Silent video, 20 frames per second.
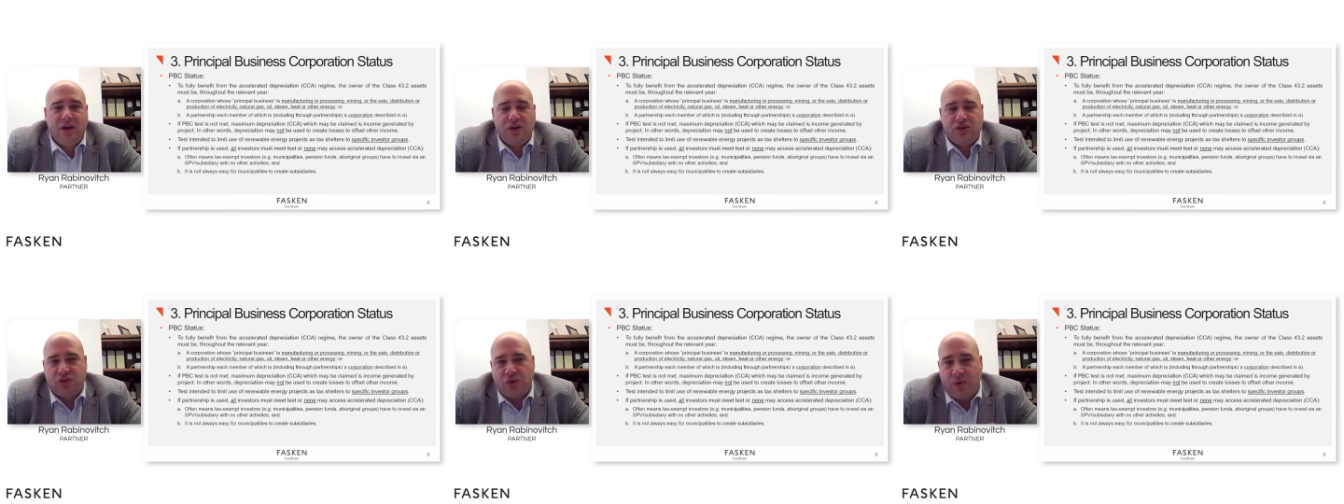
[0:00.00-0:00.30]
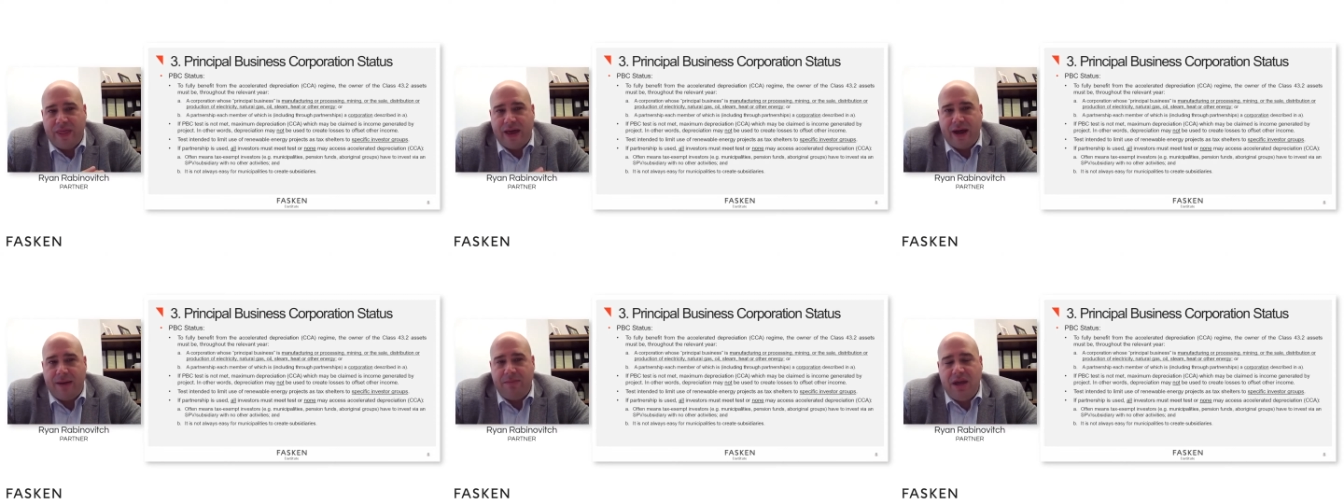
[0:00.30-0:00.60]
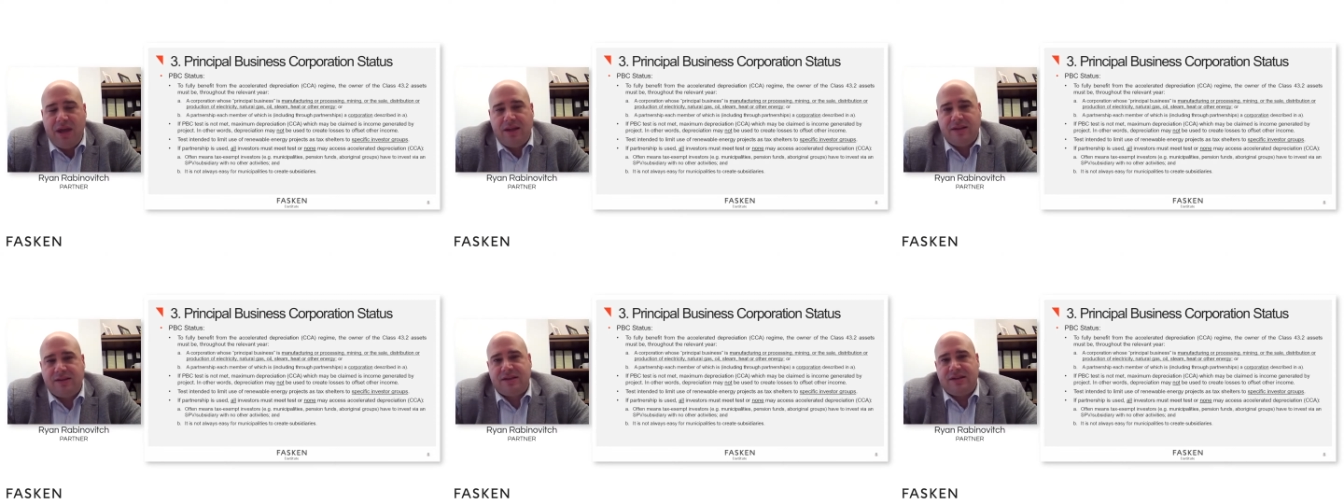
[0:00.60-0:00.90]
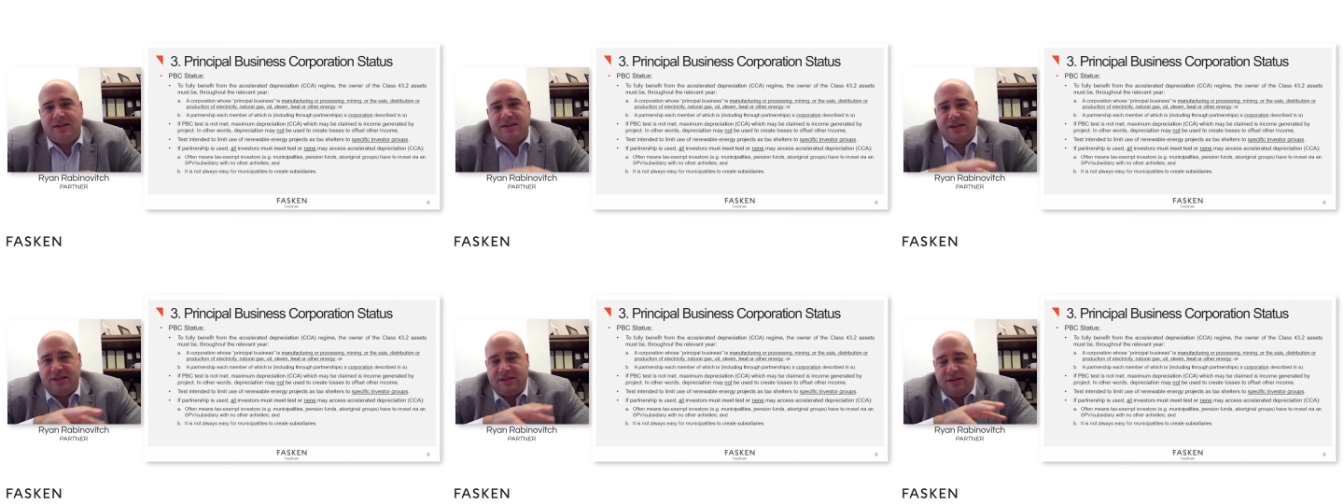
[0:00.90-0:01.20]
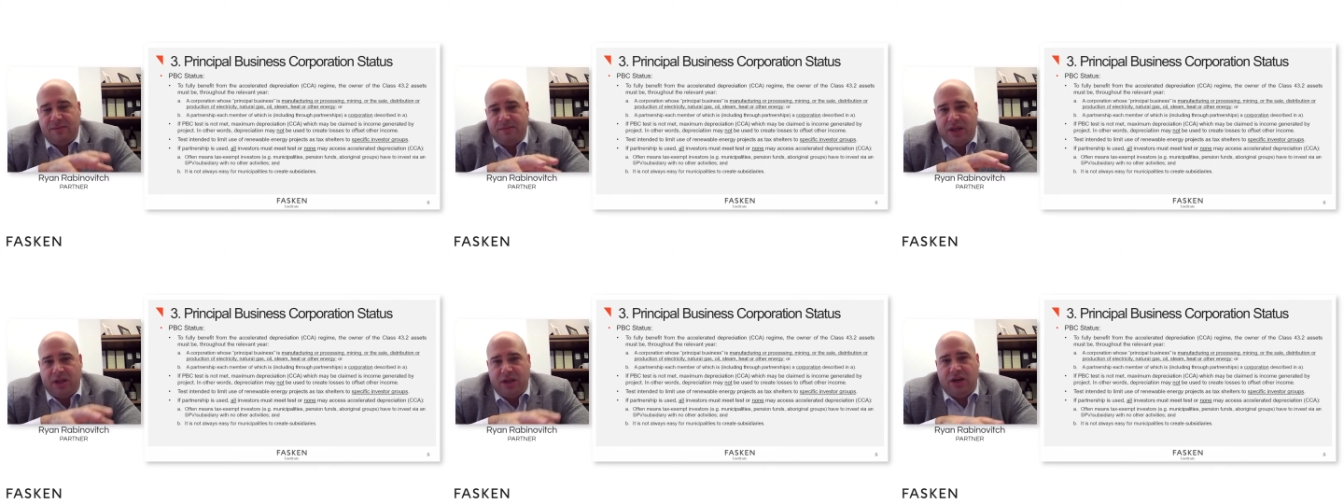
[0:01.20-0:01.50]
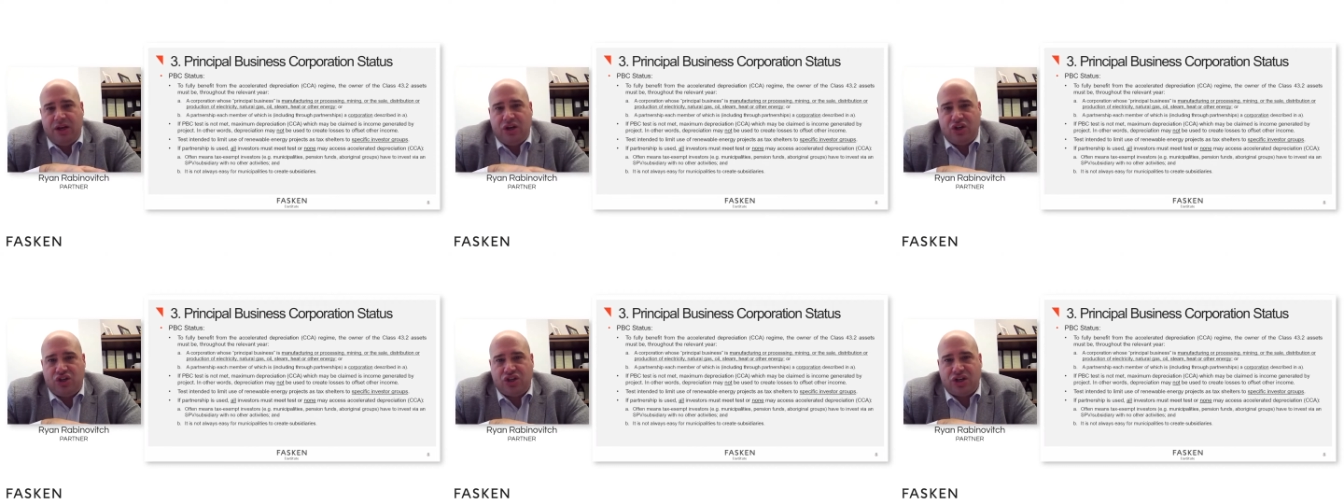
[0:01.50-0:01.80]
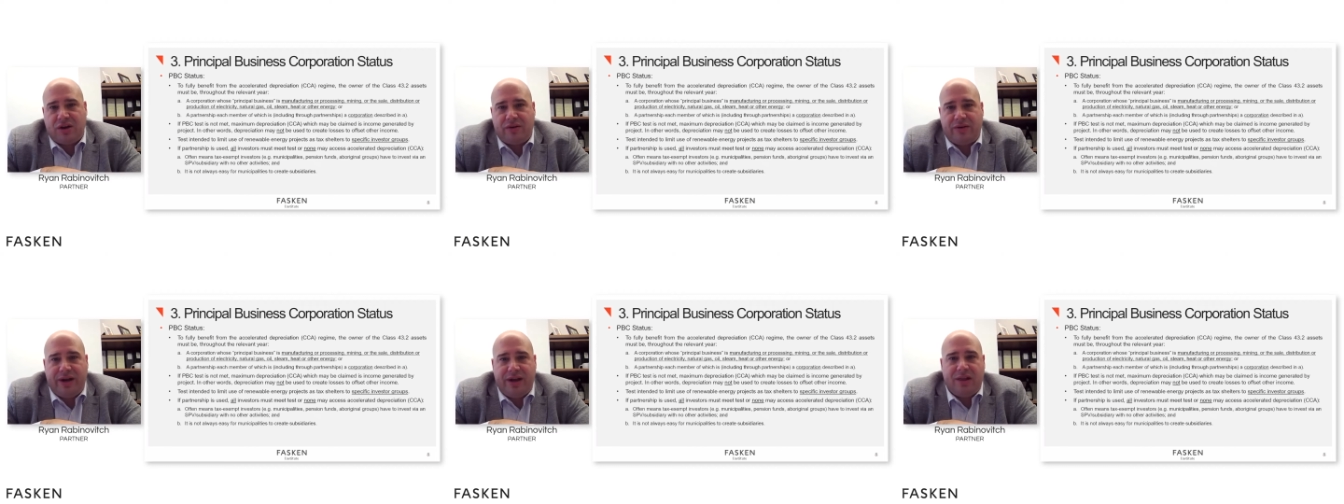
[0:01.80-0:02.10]
So what that means is this ability to
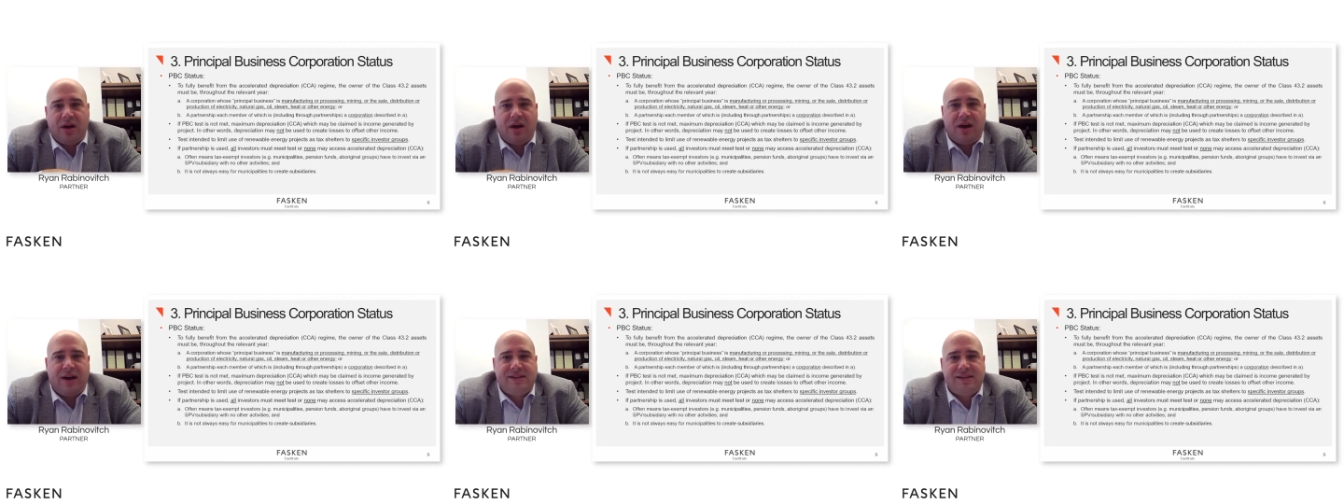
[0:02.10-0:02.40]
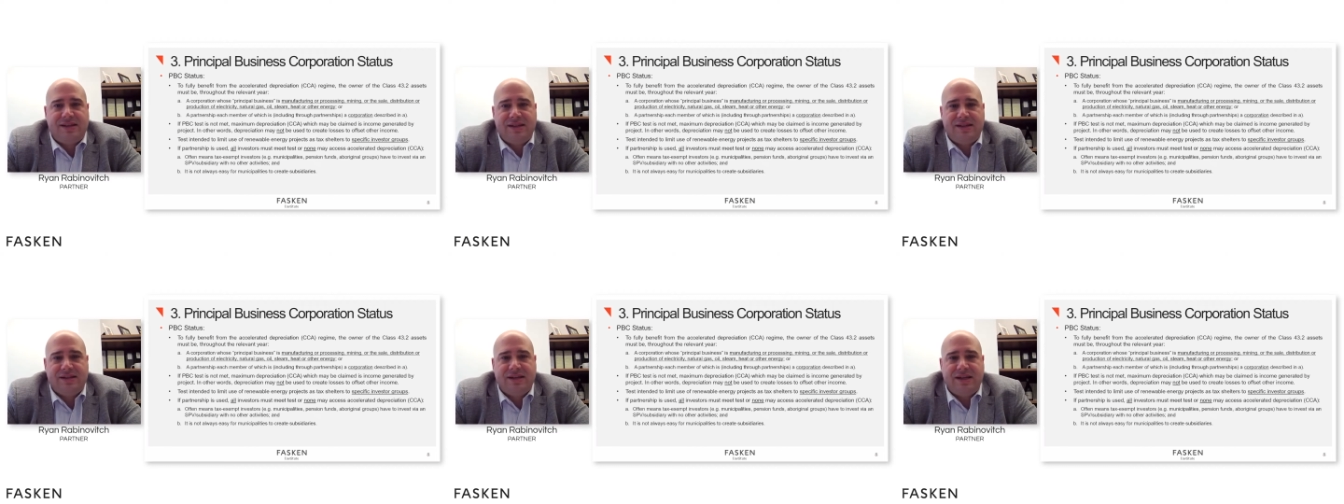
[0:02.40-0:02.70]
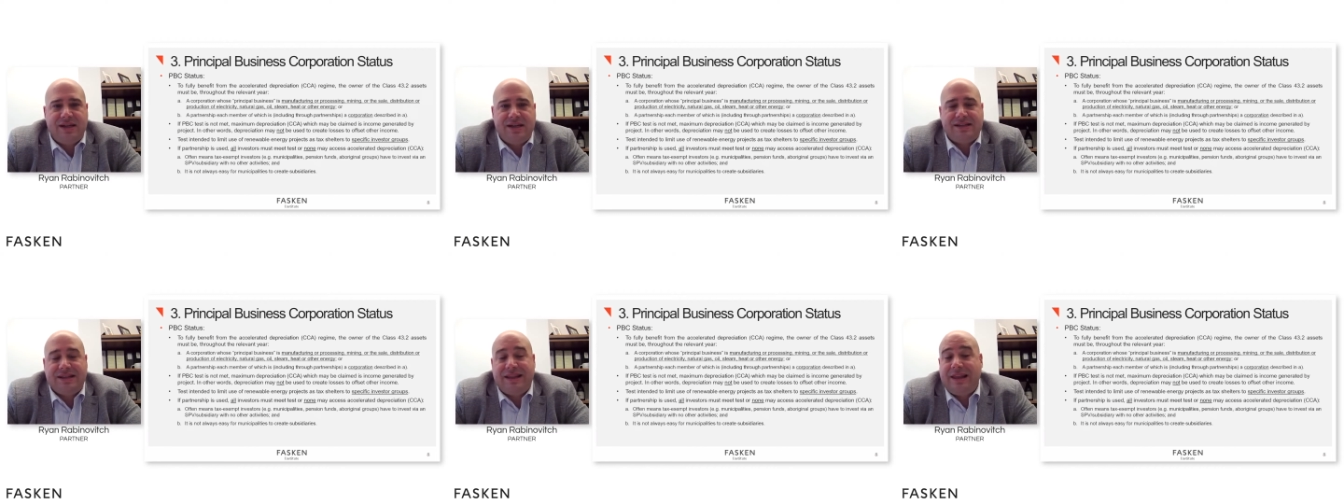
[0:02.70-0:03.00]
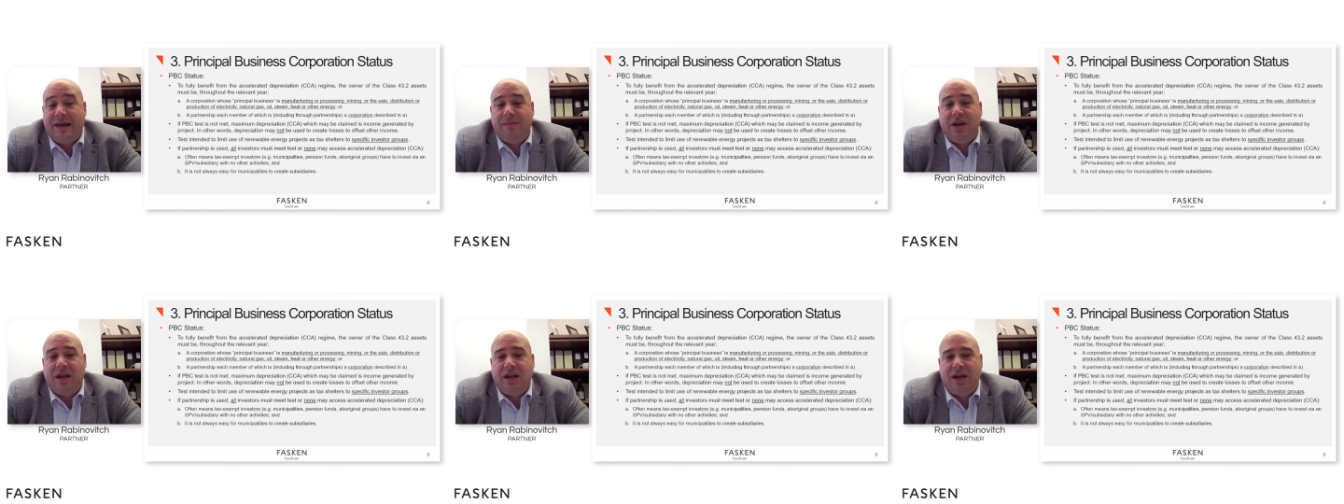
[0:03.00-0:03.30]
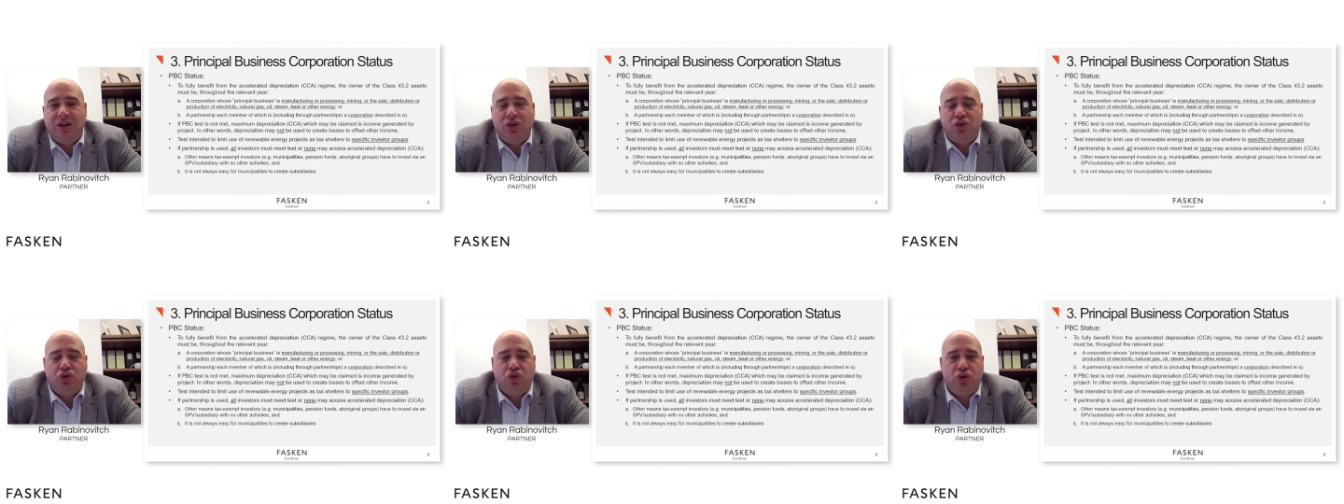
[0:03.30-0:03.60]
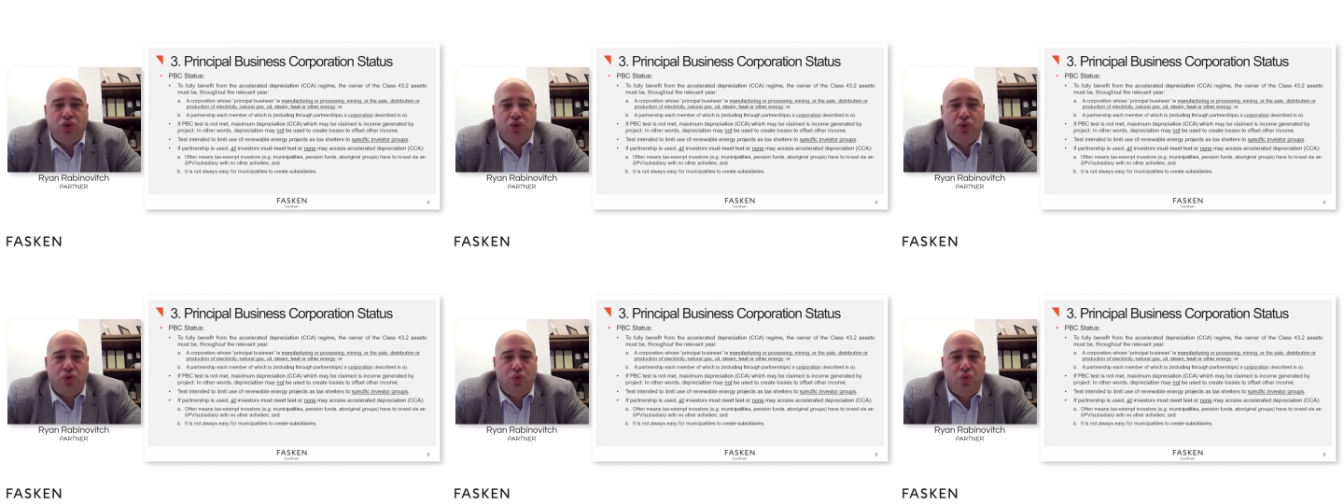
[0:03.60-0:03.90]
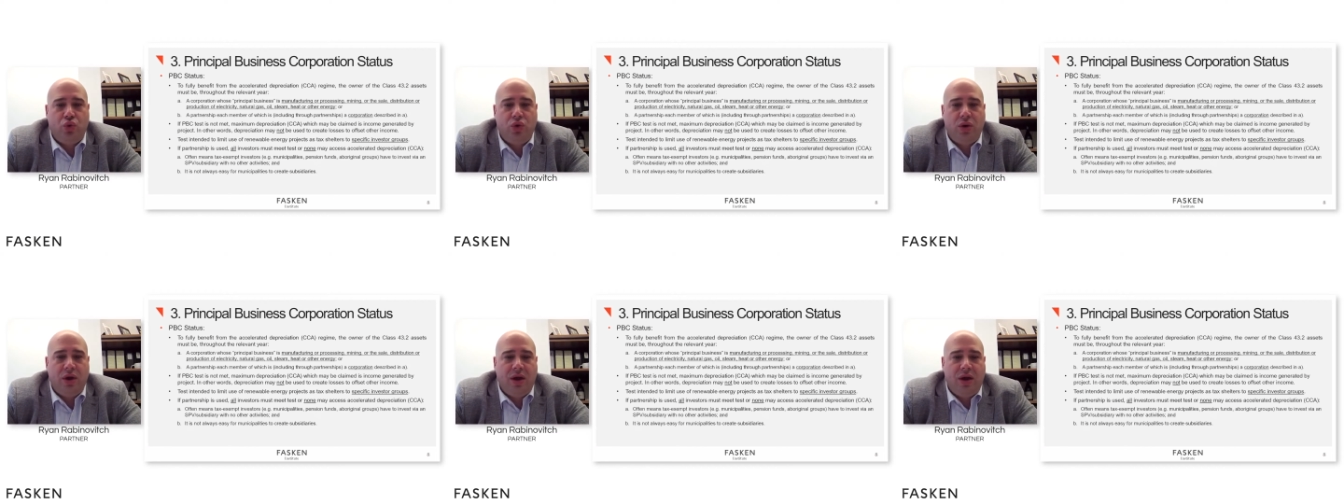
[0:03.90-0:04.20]
generate losses is limited
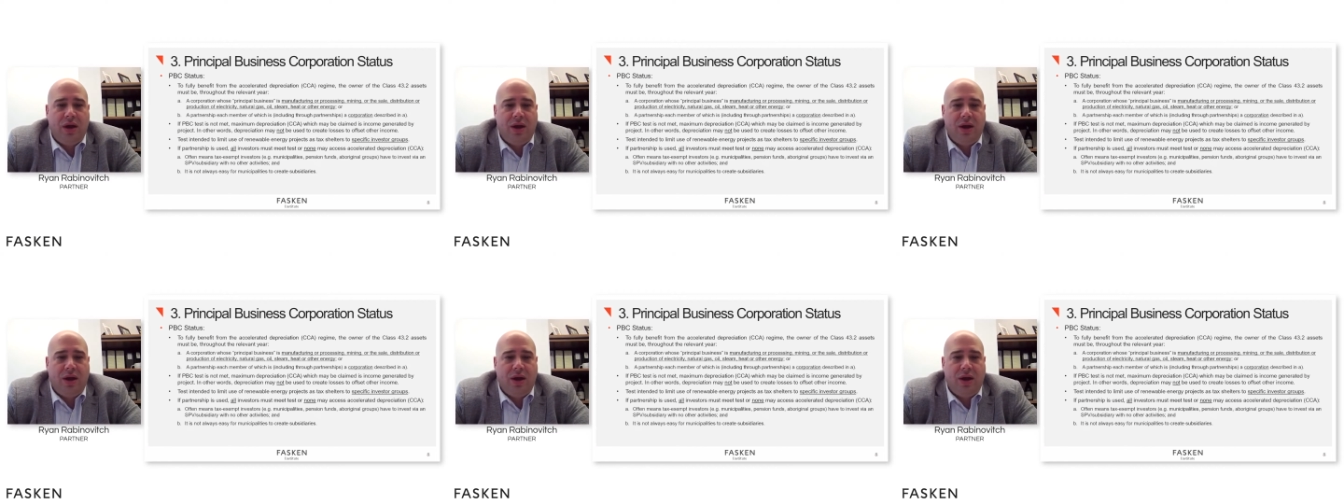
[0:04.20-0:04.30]
to